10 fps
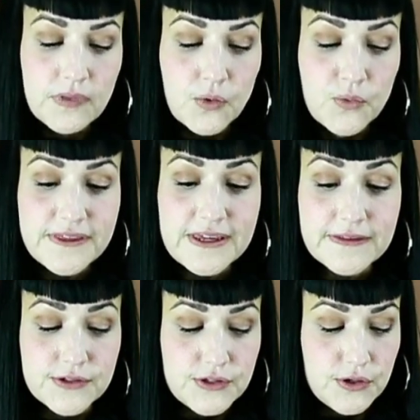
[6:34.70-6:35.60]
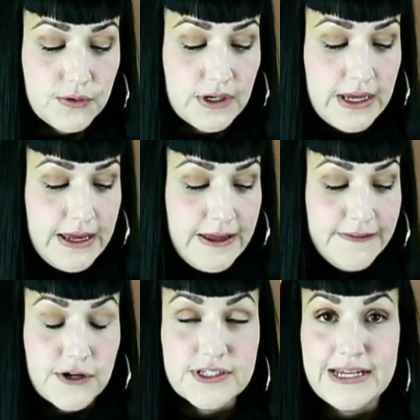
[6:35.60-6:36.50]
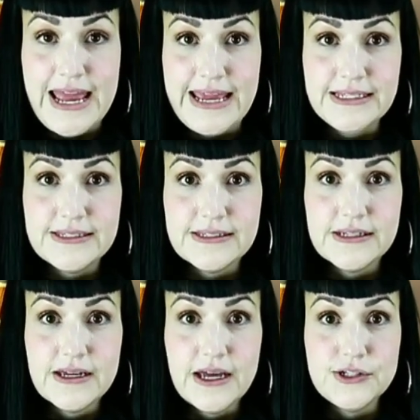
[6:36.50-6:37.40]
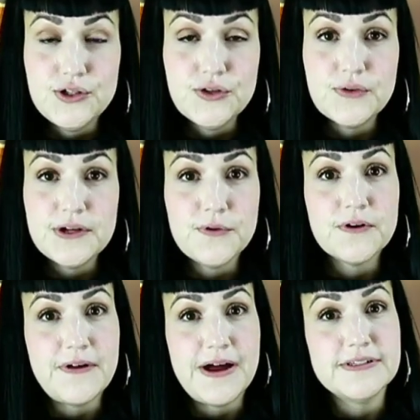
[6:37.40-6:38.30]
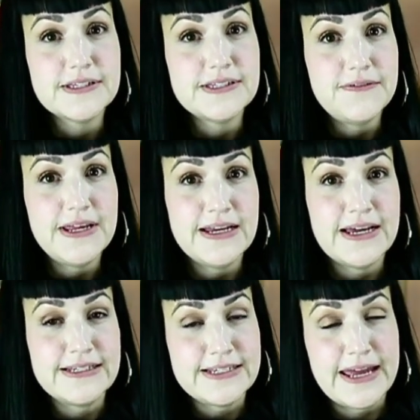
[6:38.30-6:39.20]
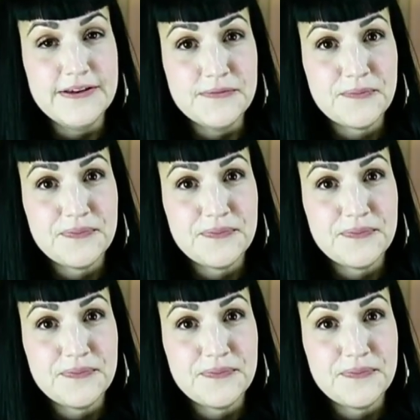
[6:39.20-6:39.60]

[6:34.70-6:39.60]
Within the suit, there's an ace, a 2, 3, 4, 5, 6, 7, 8, 9, 10.